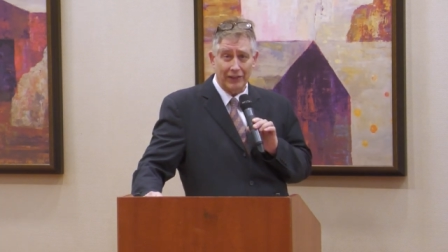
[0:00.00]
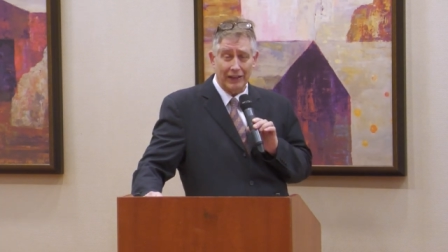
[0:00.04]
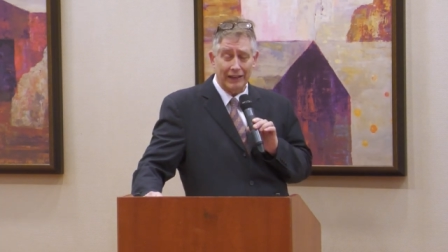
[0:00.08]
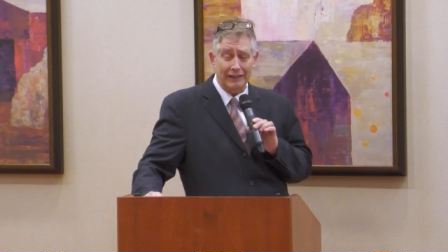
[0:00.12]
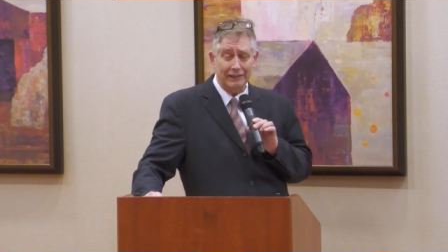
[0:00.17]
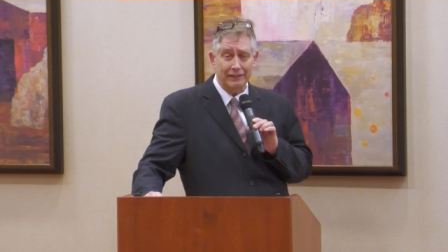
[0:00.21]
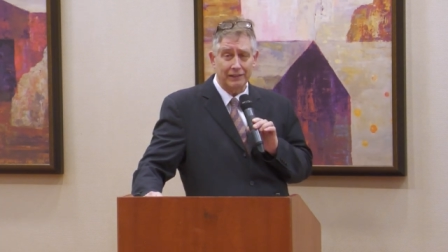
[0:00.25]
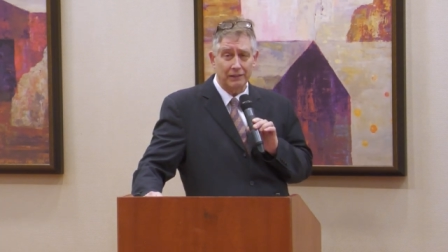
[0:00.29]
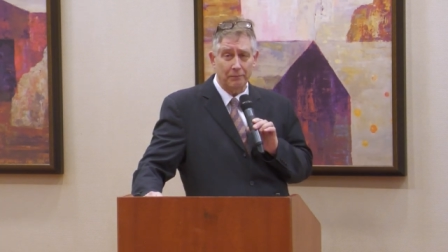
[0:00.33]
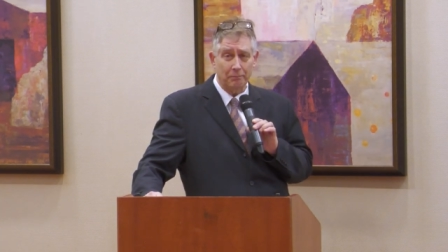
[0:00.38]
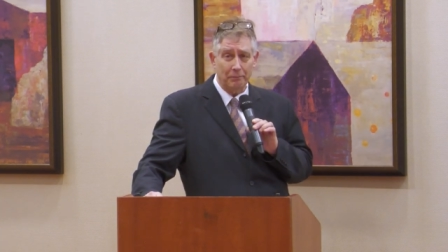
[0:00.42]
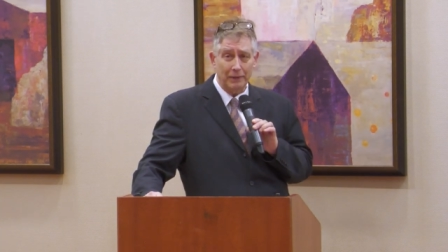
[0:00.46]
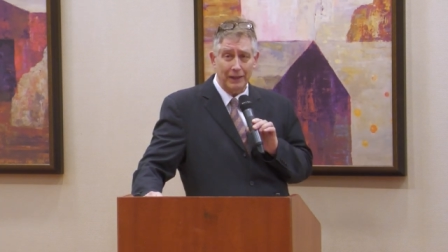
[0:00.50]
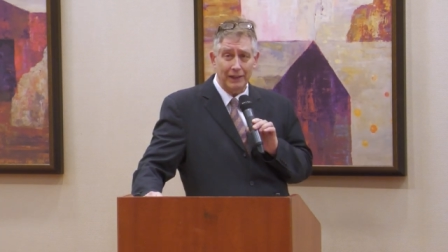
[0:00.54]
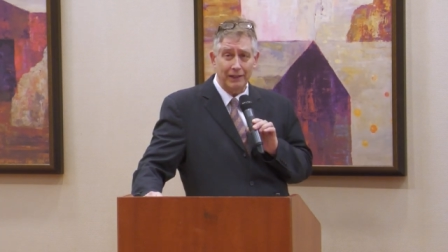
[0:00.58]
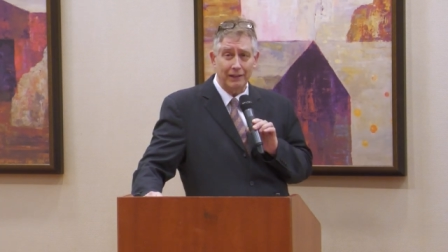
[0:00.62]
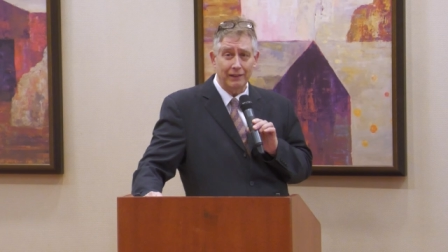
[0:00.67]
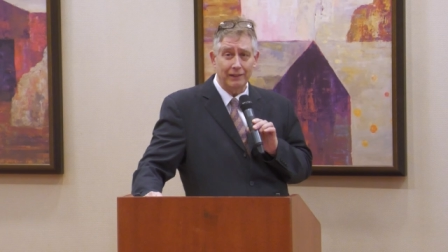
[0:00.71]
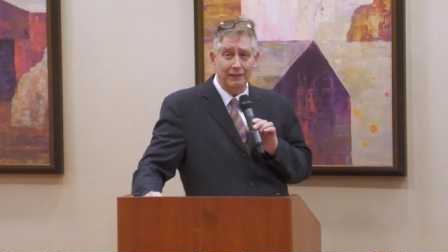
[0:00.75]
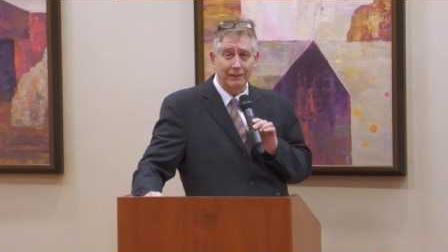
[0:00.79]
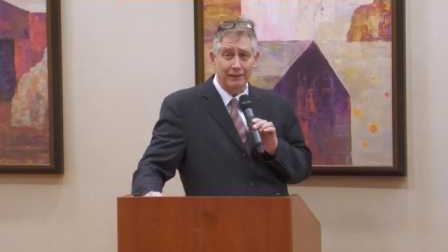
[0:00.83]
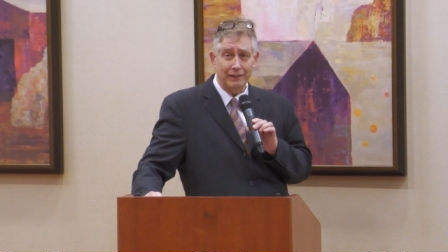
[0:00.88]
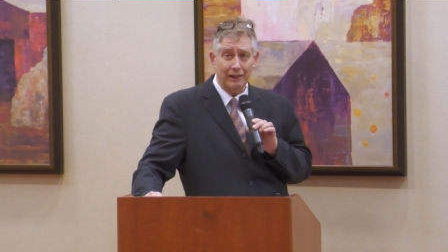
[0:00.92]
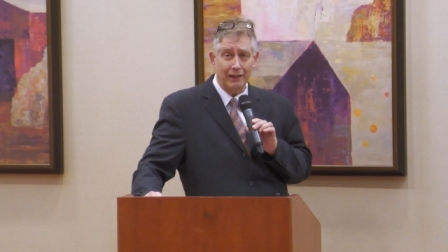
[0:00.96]
That's a
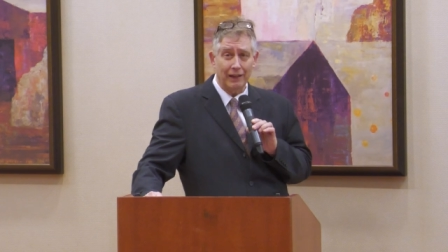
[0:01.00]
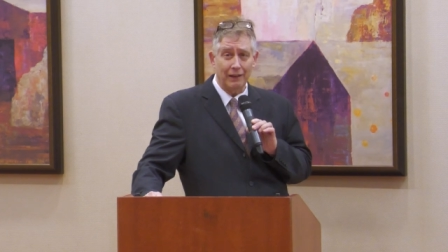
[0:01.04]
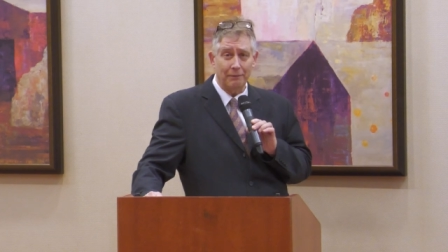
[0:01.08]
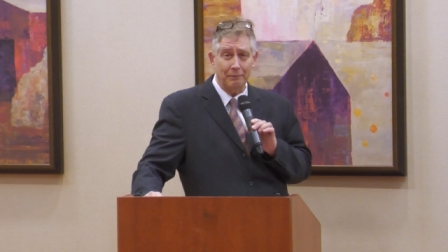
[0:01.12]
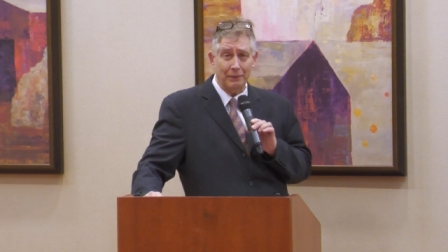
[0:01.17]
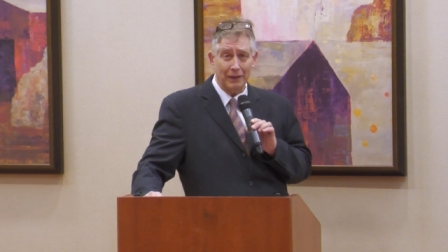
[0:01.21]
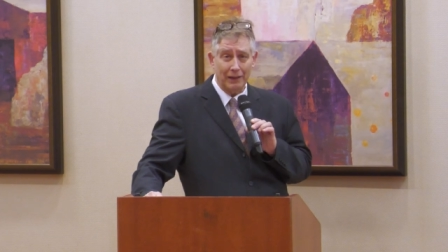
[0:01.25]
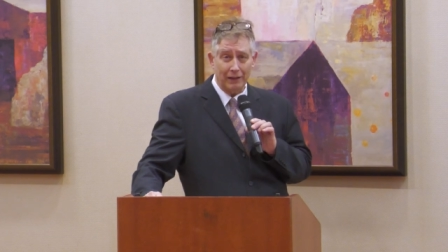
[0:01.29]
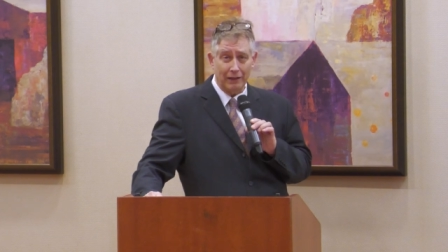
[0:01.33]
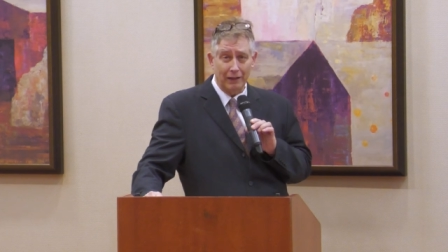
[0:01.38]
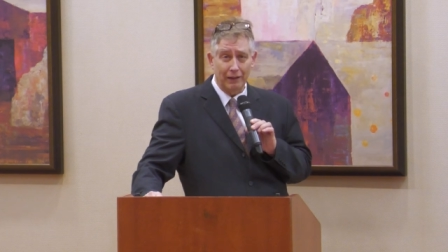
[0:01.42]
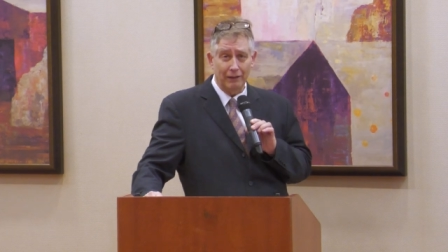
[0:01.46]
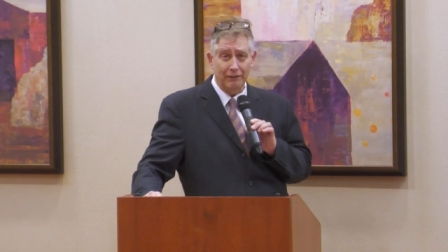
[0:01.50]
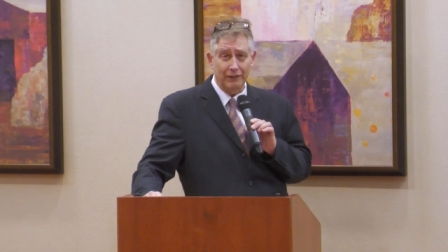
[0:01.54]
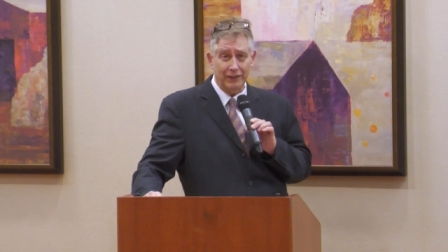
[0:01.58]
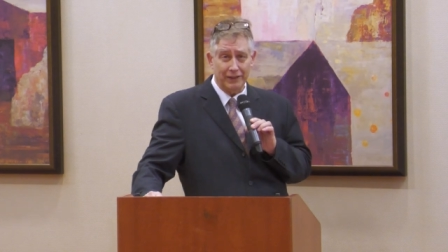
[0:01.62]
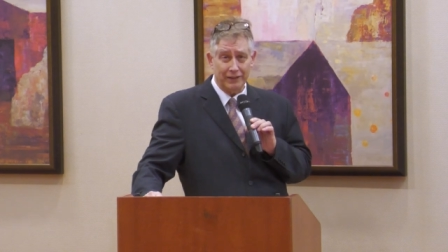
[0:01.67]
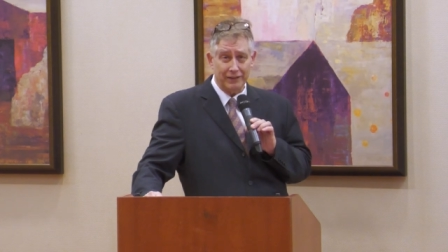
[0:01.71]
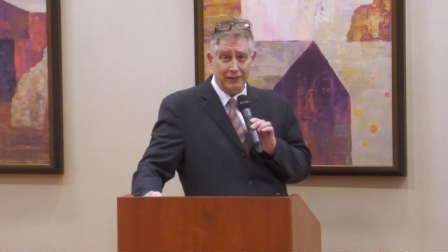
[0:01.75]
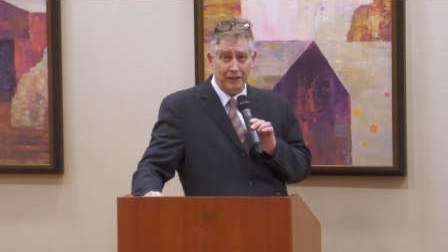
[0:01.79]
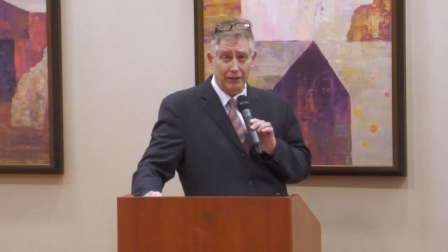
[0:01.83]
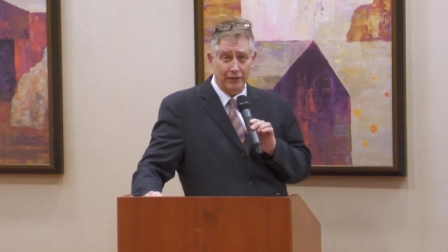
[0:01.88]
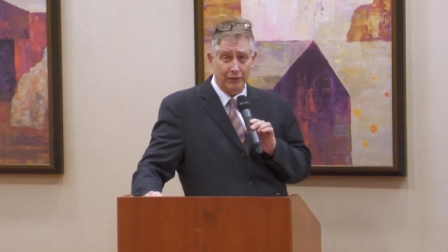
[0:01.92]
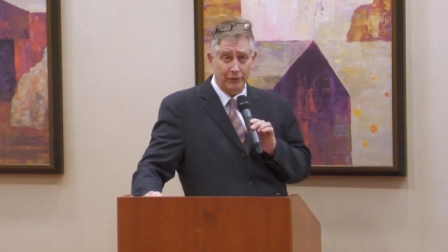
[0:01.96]
big topic of
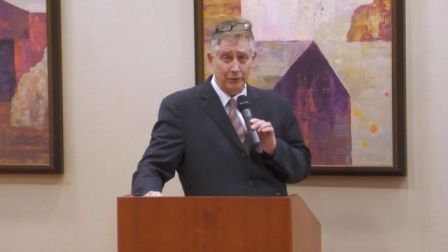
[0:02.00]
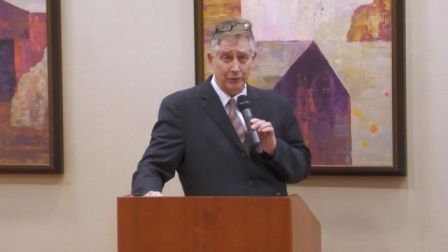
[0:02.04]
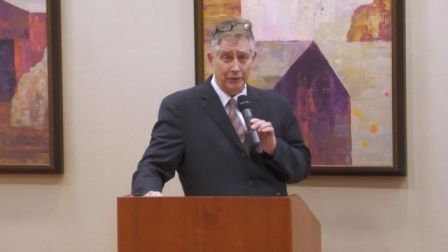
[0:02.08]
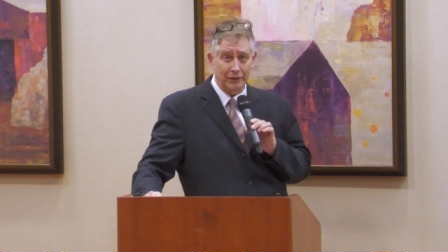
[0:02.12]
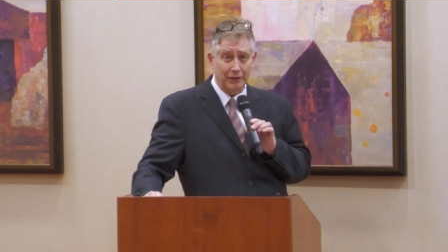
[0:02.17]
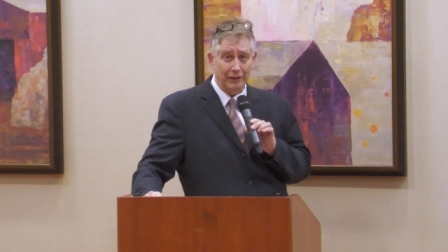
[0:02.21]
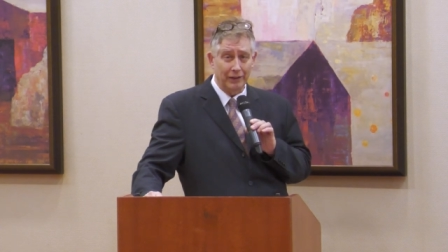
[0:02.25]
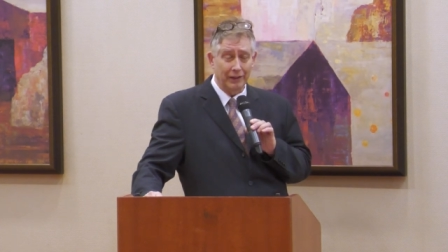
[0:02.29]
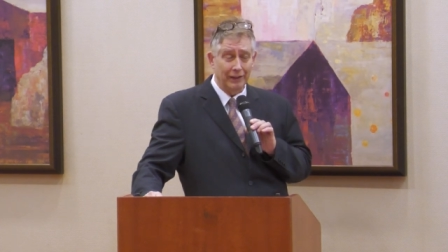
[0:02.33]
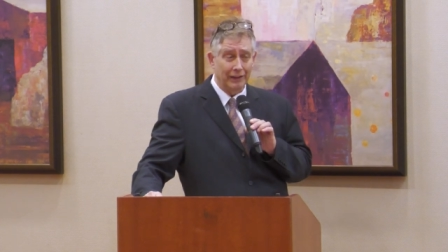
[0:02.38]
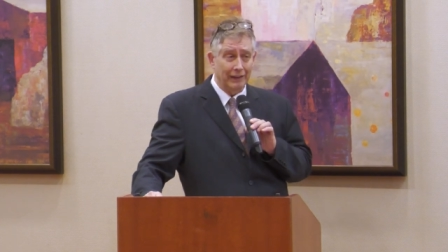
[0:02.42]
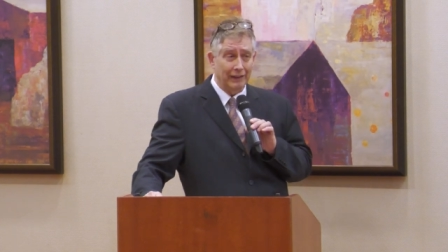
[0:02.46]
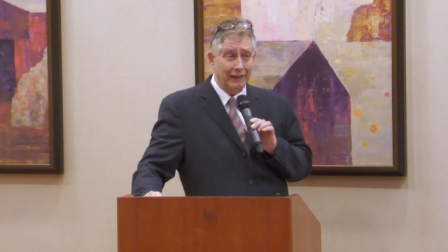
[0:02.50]
its own.